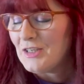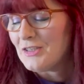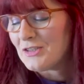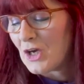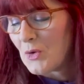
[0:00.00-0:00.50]

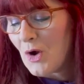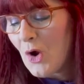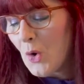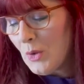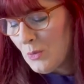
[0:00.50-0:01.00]
So
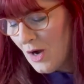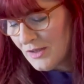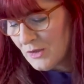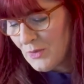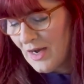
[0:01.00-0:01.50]
we
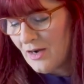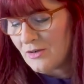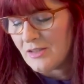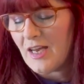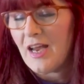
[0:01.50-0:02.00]
walked
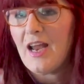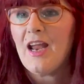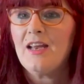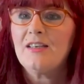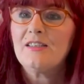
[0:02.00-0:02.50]
around
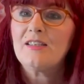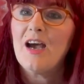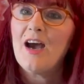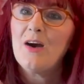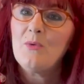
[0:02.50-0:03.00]
and
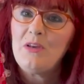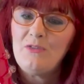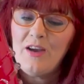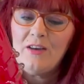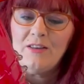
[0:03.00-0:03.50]
we found